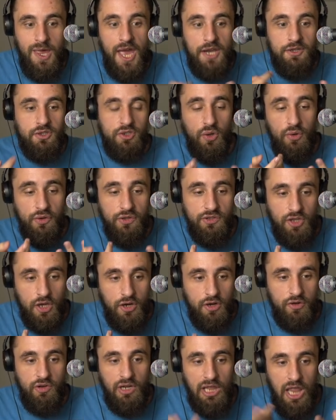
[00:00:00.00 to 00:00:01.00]
and also
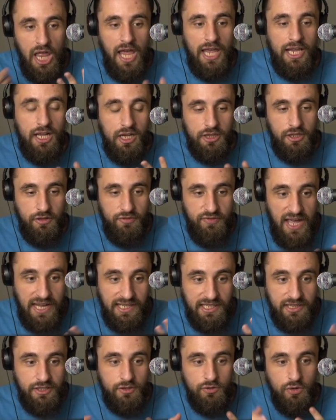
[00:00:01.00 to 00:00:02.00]
relying on the
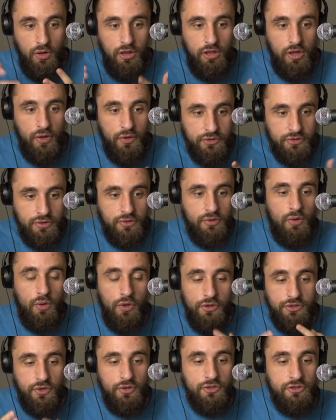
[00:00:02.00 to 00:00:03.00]
fact that they're all
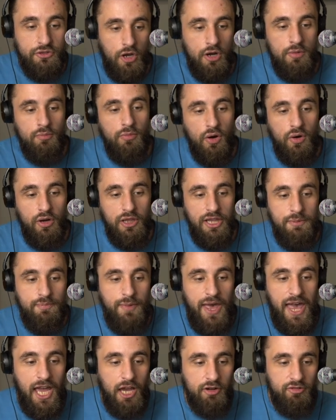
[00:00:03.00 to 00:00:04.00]
also so morally
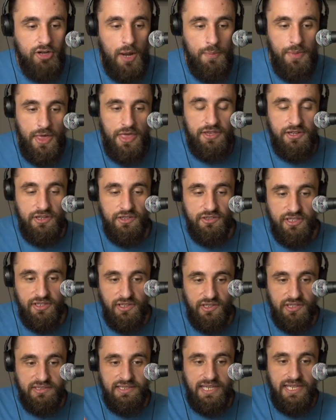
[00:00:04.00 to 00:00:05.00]
bankrupt that they're just going
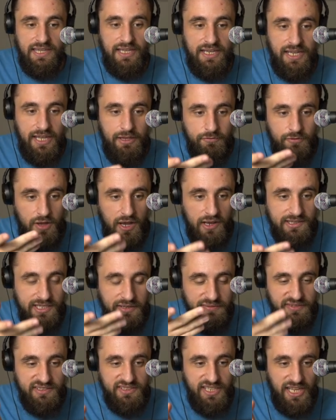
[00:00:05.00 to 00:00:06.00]
to see that he fucked
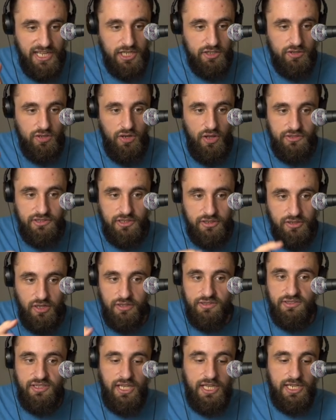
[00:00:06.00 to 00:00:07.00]
17-year-olds and
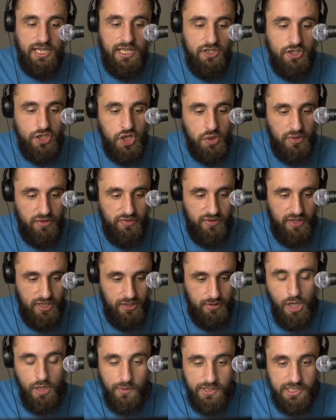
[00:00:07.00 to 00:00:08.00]
not see any issue with it,
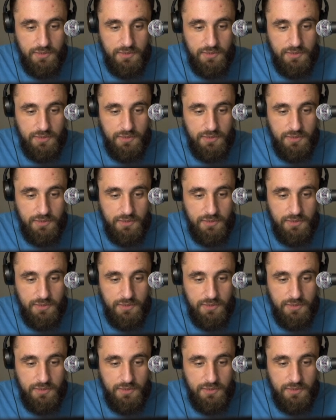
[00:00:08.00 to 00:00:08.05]
which